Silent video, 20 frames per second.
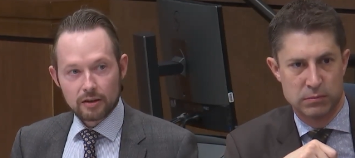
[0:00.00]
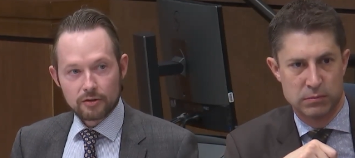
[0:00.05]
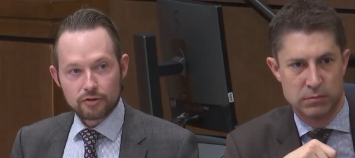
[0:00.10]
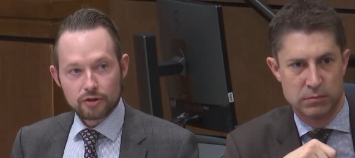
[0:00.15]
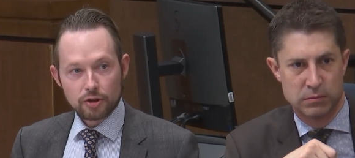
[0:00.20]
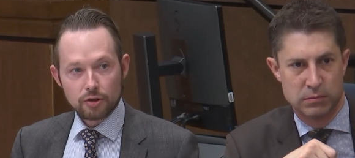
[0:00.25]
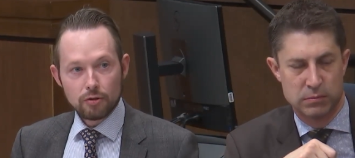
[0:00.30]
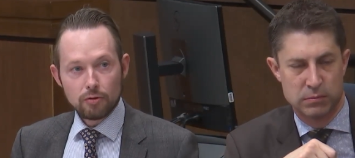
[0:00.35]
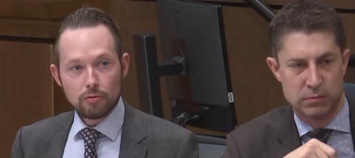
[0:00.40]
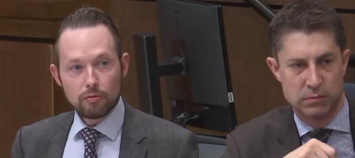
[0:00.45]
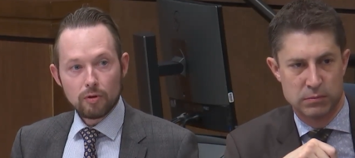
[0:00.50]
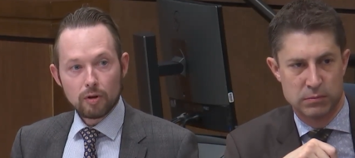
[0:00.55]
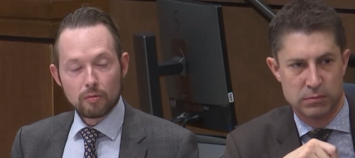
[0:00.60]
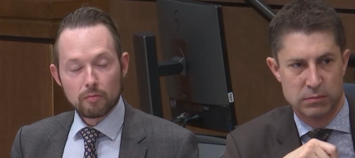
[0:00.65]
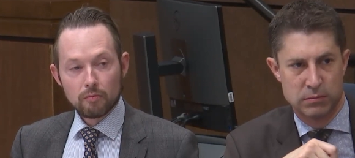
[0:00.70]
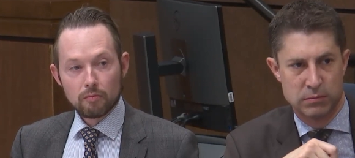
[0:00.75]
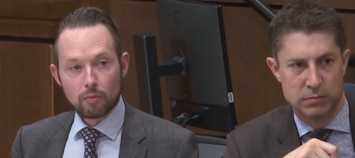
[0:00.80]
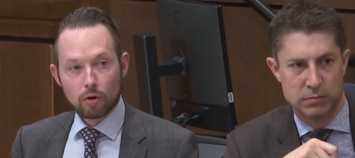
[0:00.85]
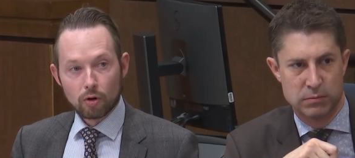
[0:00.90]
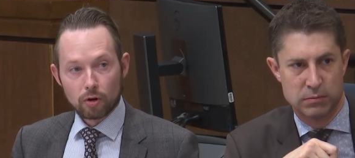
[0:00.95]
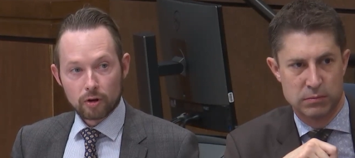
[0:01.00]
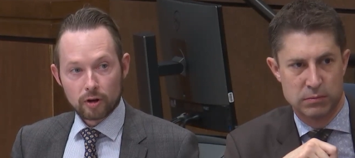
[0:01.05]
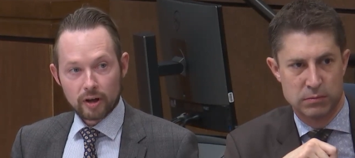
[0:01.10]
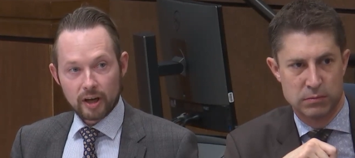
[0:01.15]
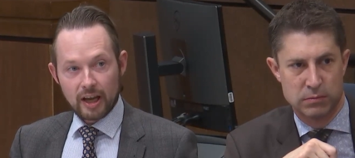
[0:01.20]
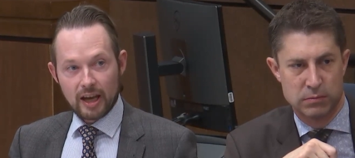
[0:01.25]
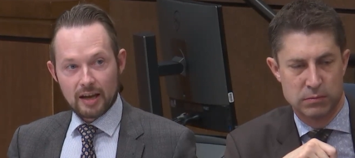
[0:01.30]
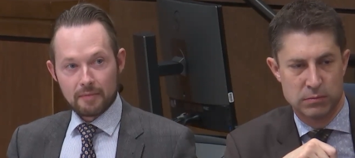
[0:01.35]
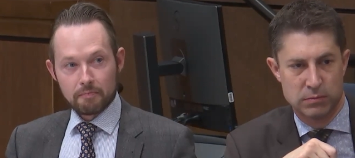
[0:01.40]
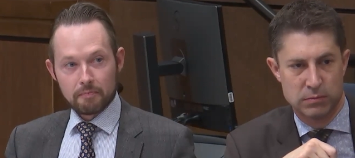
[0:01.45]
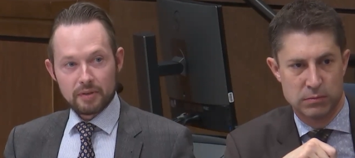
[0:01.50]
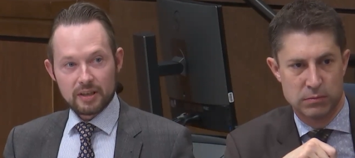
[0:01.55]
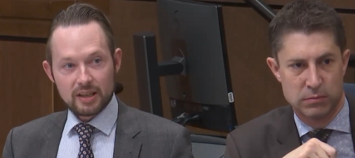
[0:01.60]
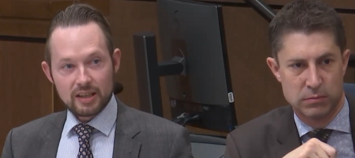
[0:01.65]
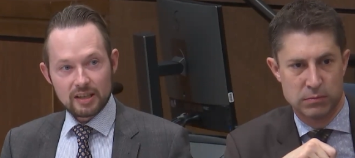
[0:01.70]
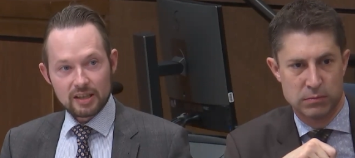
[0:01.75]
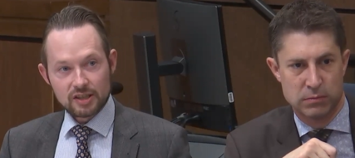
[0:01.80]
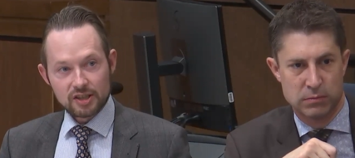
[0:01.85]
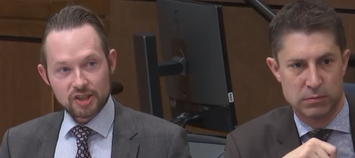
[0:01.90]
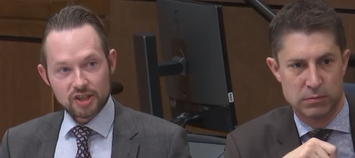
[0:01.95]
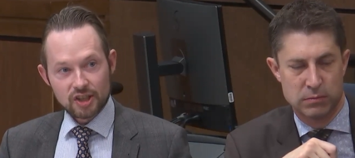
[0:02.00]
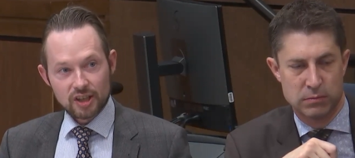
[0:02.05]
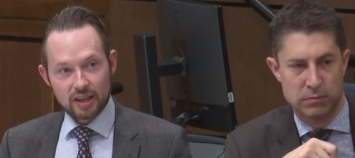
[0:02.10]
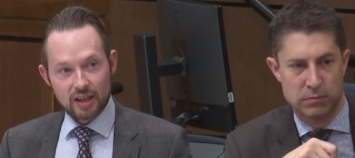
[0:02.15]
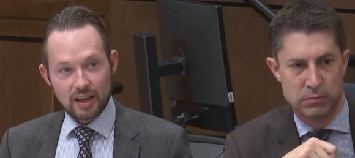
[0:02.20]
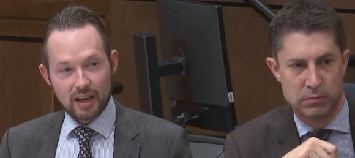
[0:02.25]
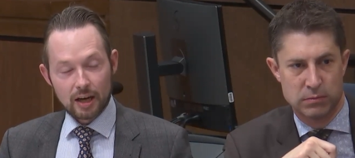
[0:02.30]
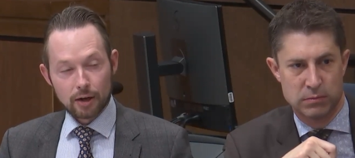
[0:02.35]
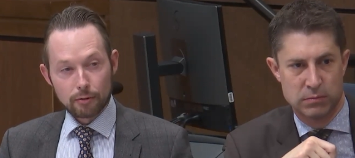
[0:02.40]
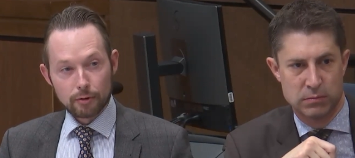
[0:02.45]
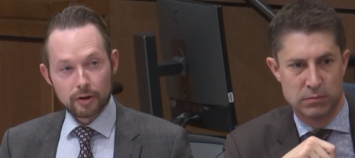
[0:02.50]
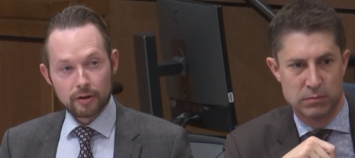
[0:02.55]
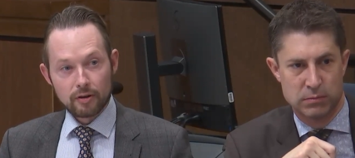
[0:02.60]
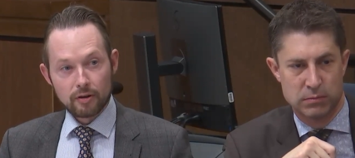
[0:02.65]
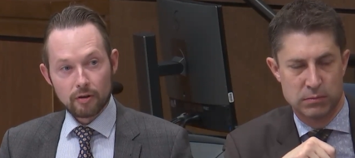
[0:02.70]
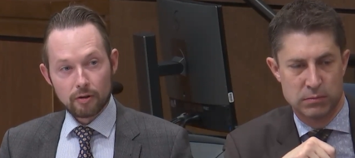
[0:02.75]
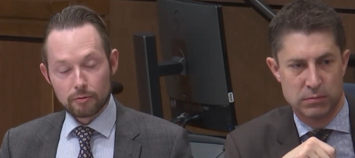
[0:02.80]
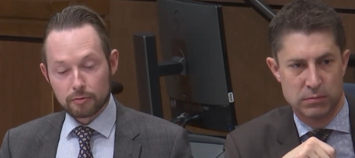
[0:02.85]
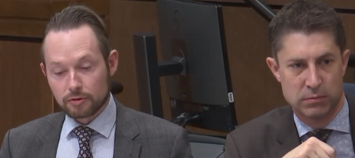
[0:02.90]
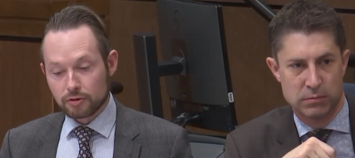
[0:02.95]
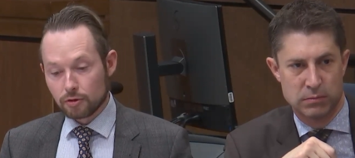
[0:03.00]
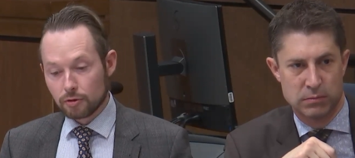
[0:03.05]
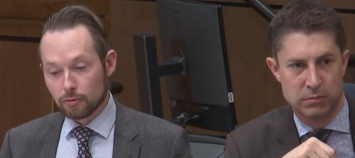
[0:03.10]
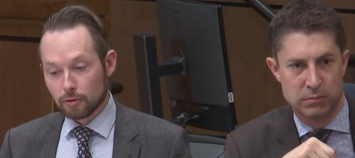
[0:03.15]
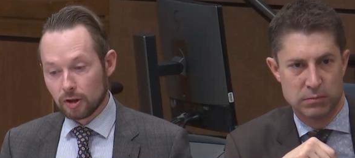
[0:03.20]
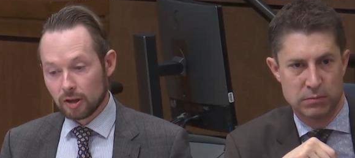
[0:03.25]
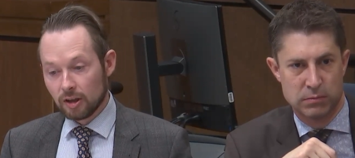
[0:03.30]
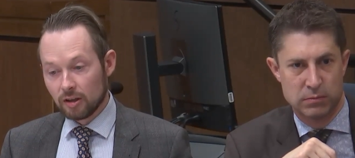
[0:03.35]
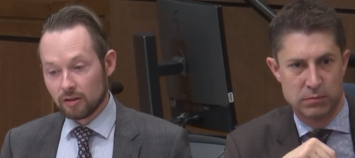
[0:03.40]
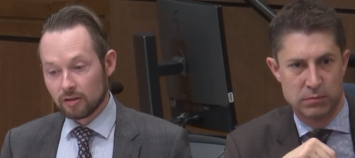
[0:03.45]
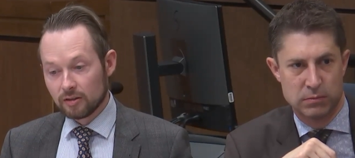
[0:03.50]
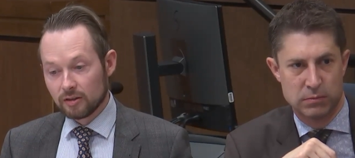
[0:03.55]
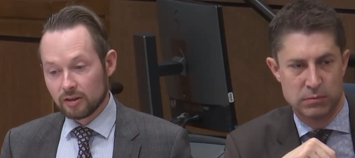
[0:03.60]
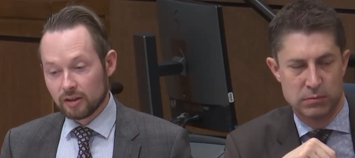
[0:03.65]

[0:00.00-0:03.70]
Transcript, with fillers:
Speaker 1: two more M Ps, Aaron O'Toole